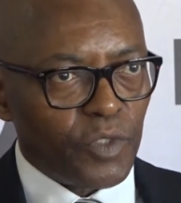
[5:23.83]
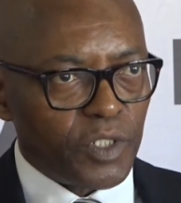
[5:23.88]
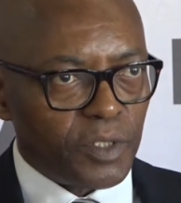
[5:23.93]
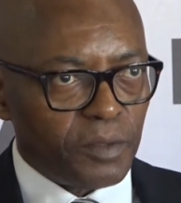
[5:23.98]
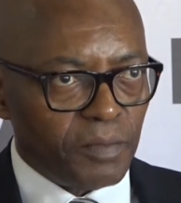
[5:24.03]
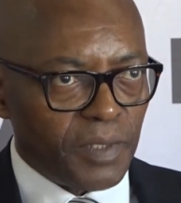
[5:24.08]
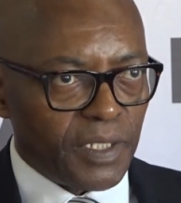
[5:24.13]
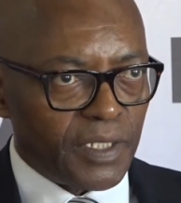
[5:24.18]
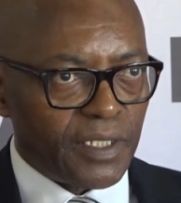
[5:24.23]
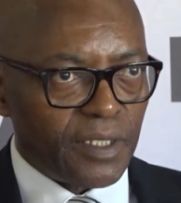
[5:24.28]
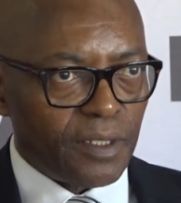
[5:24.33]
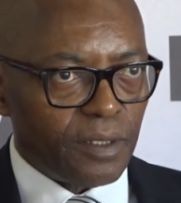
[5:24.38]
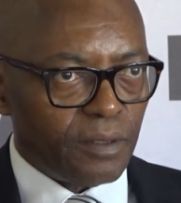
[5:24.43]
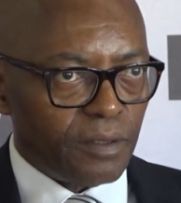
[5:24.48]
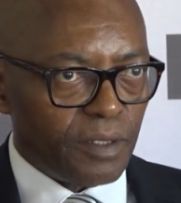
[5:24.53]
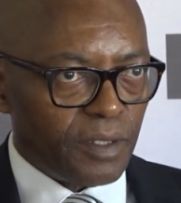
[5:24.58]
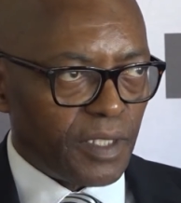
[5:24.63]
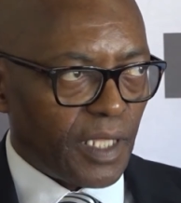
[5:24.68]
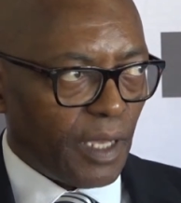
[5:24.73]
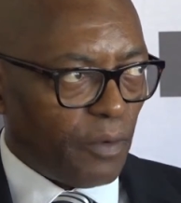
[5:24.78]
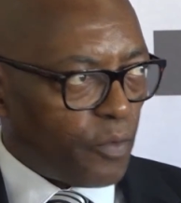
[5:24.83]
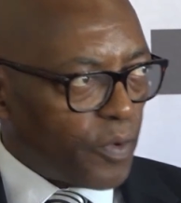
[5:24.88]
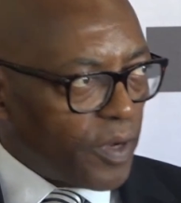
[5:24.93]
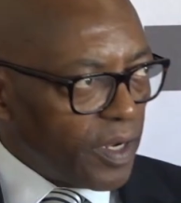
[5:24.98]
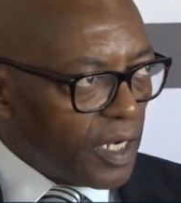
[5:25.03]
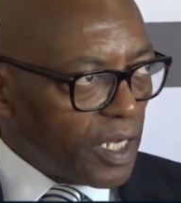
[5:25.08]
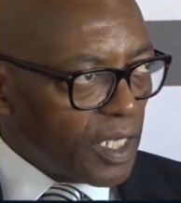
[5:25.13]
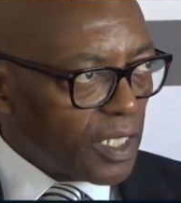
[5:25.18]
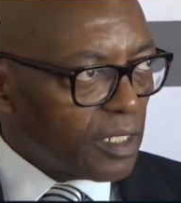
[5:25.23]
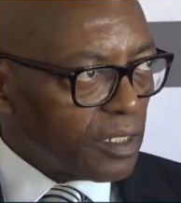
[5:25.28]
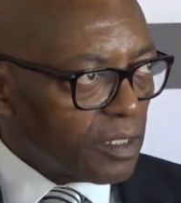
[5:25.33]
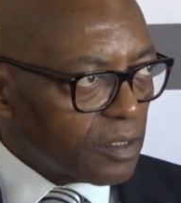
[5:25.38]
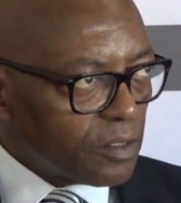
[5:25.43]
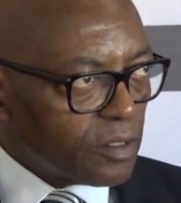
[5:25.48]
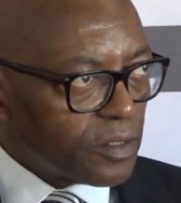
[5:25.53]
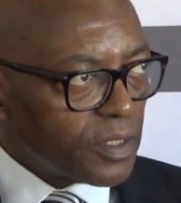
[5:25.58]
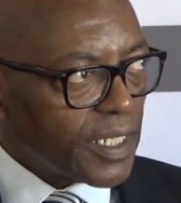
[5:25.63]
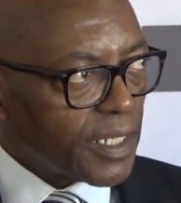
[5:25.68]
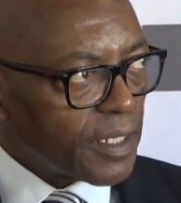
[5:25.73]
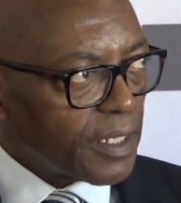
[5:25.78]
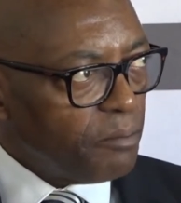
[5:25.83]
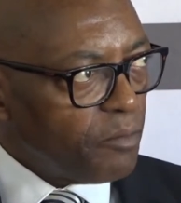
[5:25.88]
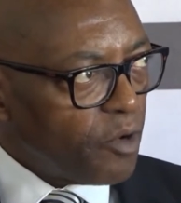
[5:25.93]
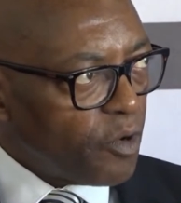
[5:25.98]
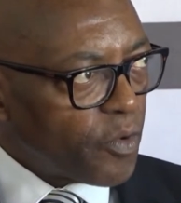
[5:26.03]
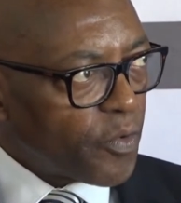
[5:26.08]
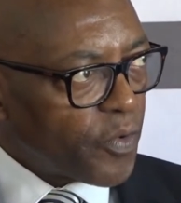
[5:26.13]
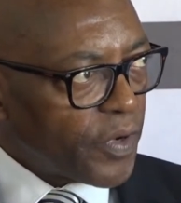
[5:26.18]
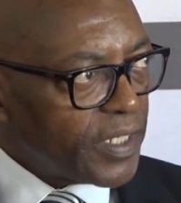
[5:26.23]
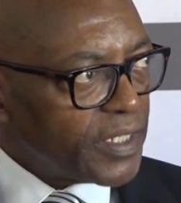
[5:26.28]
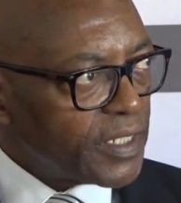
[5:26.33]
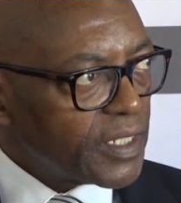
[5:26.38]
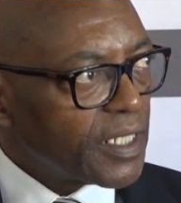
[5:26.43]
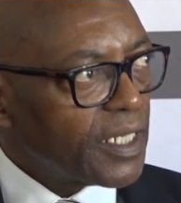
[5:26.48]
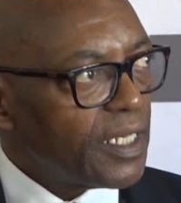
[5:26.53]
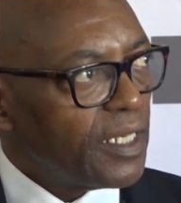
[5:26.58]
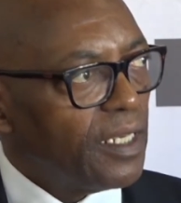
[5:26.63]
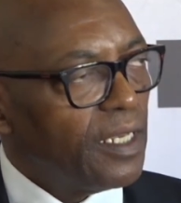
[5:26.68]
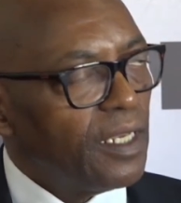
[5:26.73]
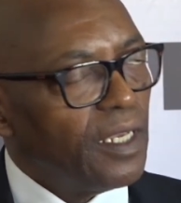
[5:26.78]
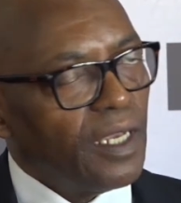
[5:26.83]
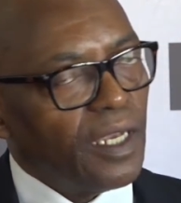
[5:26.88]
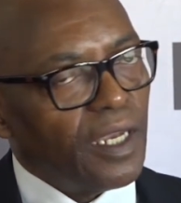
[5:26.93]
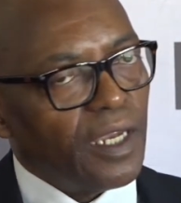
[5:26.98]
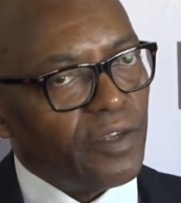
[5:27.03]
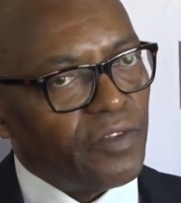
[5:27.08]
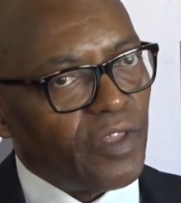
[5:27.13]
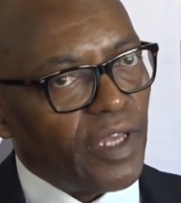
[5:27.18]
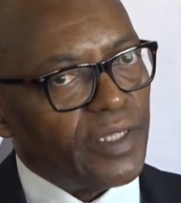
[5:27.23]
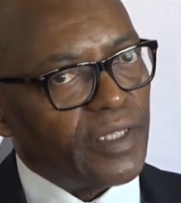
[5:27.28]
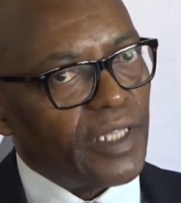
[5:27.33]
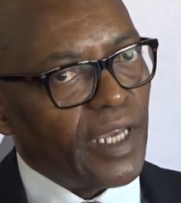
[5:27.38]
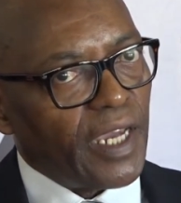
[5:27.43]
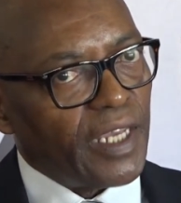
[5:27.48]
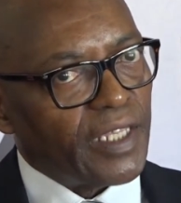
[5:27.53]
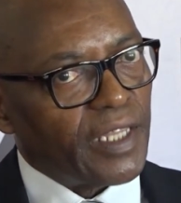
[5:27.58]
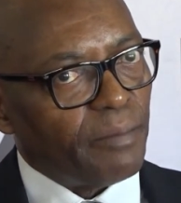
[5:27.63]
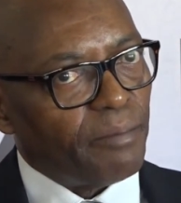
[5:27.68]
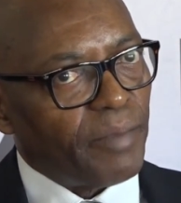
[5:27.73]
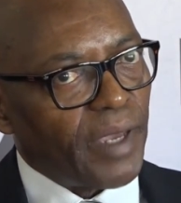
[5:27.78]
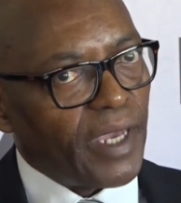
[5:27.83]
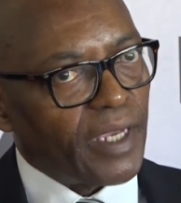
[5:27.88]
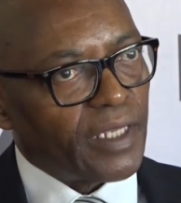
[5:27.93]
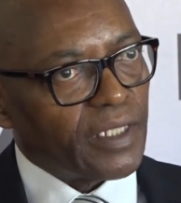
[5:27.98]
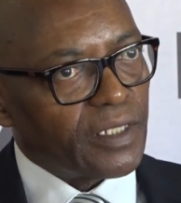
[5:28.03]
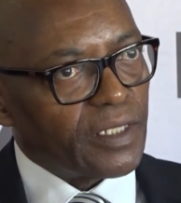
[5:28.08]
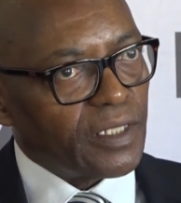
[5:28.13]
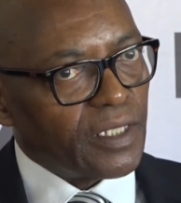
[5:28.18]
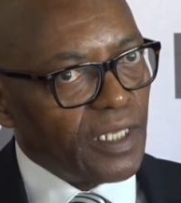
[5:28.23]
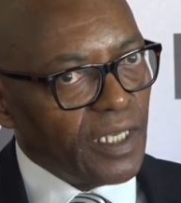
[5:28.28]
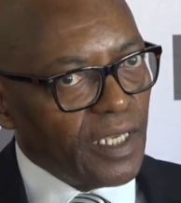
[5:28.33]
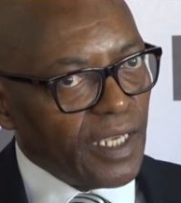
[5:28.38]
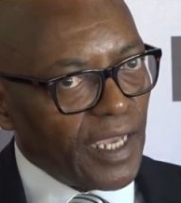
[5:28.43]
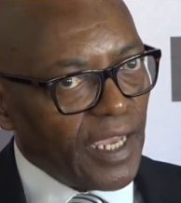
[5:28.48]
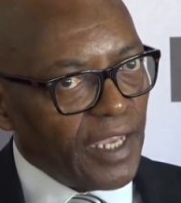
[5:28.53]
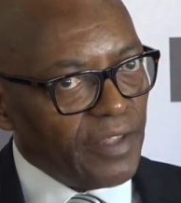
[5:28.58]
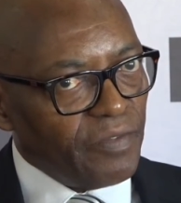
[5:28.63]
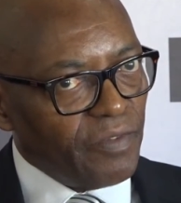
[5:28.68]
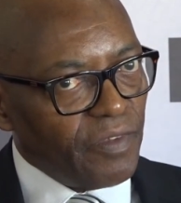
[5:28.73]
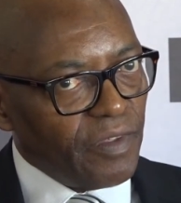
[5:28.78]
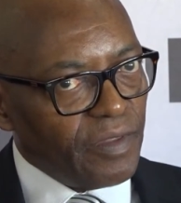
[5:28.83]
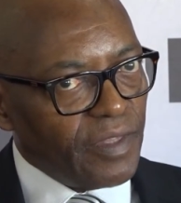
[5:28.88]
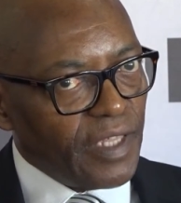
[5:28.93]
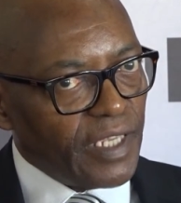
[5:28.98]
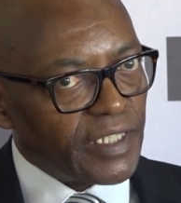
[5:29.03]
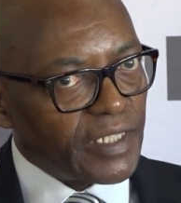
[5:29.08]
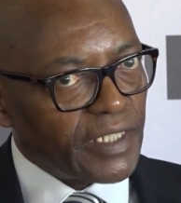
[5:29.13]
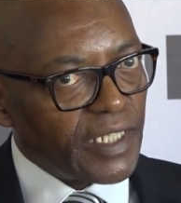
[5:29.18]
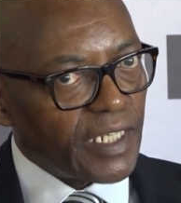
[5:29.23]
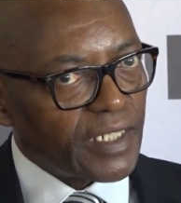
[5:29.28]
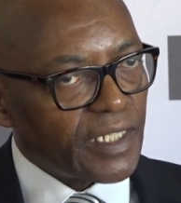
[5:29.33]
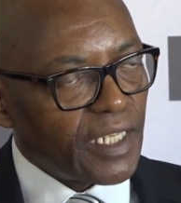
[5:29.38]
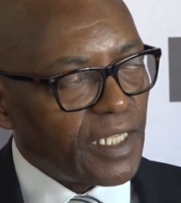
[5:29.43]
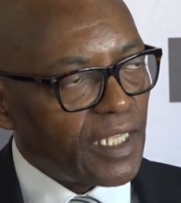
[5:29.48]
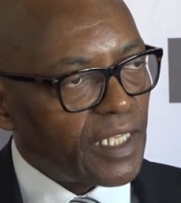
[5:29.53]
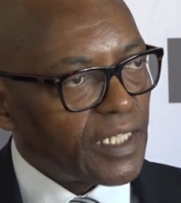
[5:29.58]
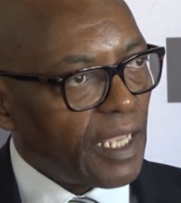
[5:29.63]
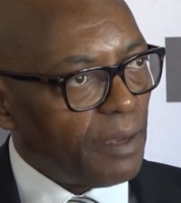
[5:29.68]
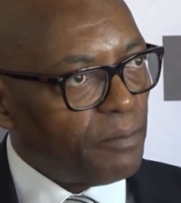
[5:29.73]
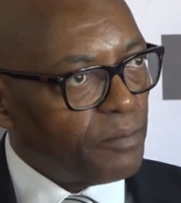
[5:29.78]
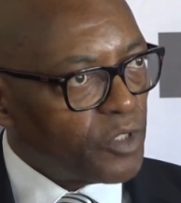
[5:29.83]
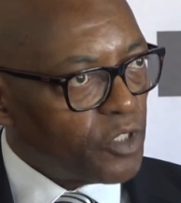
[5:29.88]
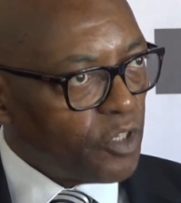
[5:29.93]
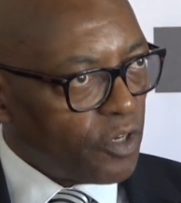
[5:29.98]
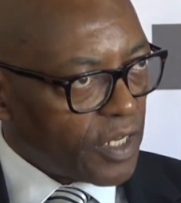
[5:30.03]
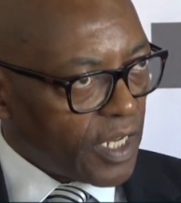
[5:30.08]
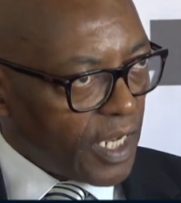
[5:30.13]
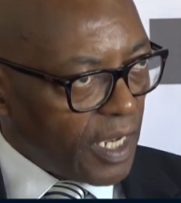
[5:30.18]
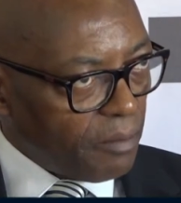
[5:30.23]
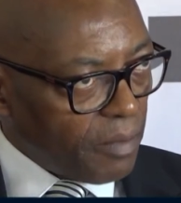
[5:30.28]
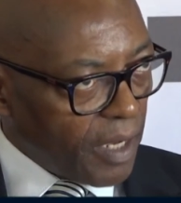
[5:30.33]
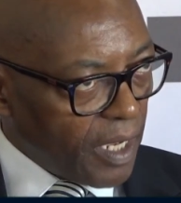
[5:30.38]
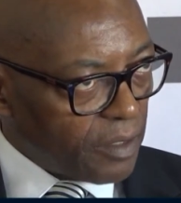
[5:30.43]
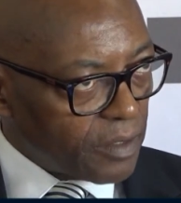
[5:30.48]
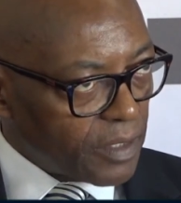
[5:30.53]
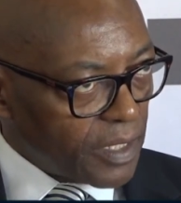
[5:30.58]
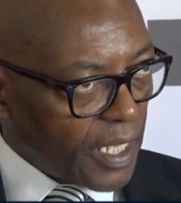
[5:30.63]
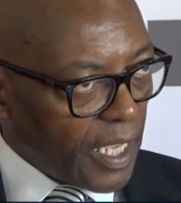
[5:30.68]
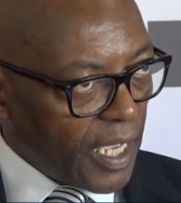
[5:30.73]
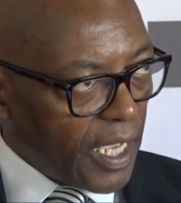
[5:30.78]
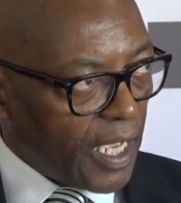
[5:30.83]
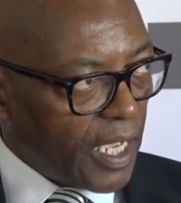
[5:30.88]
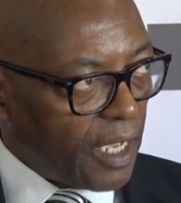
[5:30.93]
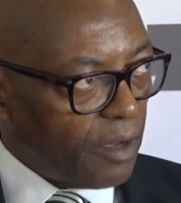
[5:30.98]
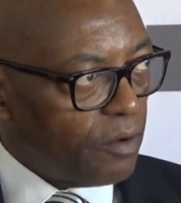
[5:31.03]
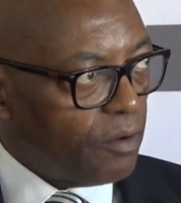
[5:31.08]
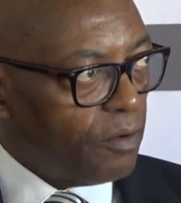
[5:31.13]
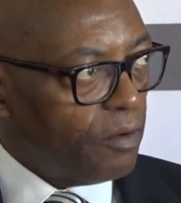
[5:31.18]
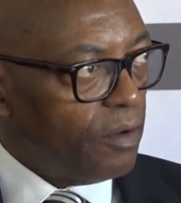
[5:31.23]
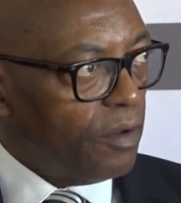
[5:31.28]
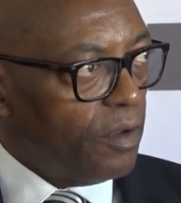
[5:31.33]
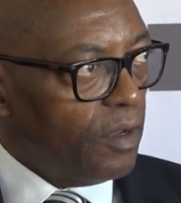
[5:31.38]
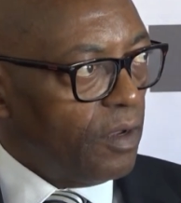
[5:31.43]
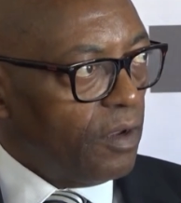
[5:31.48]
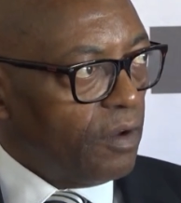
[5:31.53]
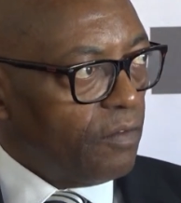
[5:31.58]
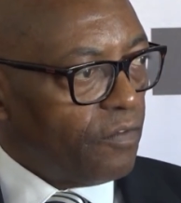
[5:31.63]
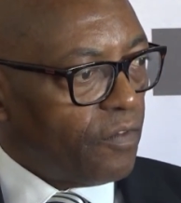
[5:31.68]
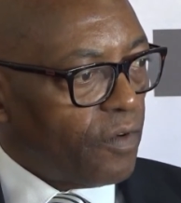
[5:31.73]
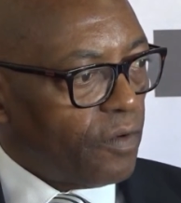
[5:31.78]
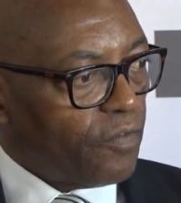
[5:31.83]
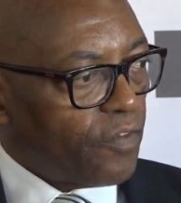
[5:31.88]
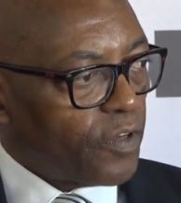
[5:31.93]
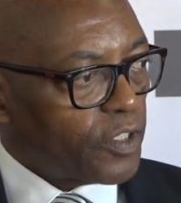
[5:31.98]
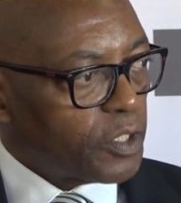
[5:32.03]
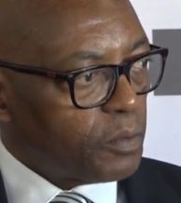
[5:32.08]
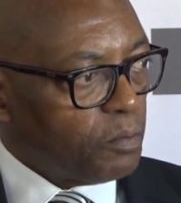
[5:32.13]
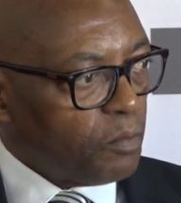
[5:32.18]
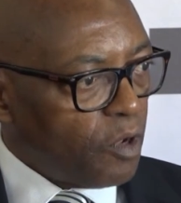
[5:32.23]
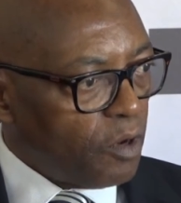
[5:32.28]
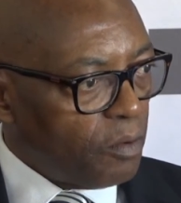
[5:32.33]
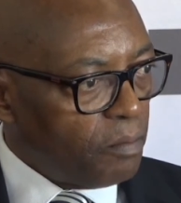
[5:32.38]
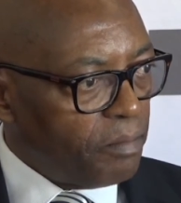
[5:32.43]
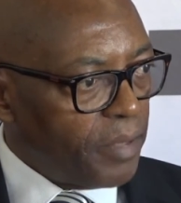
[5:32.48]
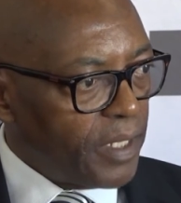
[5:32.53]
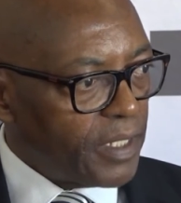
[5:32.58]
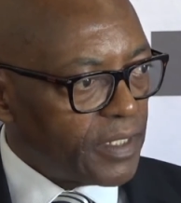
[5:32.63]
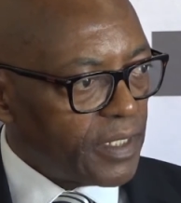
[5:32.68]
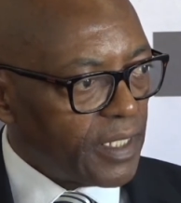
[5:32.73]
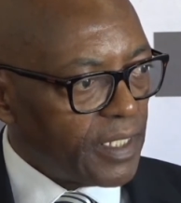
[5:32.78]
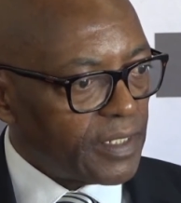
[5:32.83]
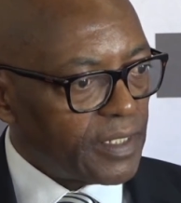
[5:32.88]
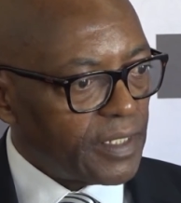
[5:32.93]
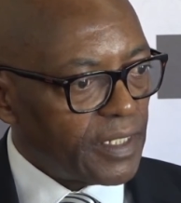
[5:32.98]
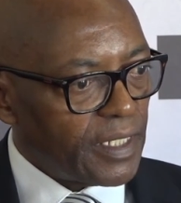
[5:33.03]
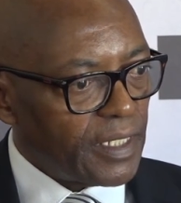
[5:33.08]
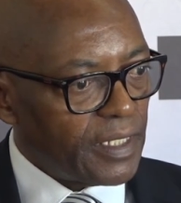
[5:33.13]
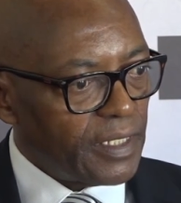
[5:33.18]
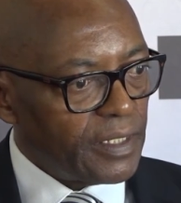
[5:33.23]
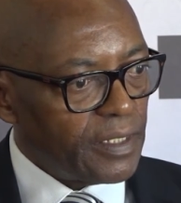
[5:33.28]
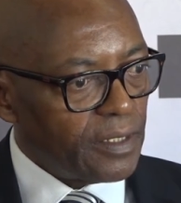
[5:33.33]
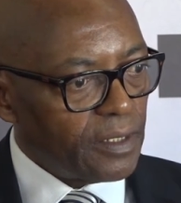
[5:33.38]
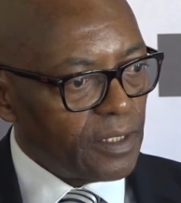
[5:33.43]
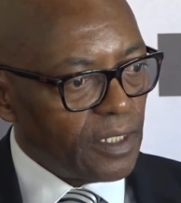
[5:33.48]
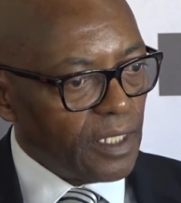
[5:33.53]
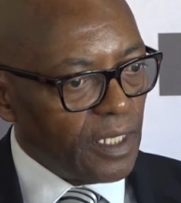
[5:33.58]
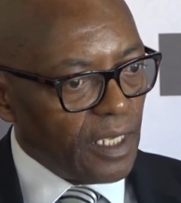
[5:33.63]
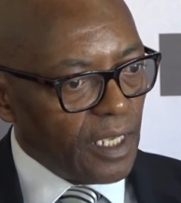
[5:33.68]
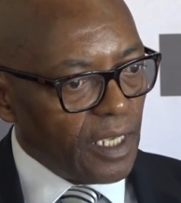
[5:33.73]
which means they're willing to take more risk than the other banks. And the sector that I'm talking about now, for small businesses,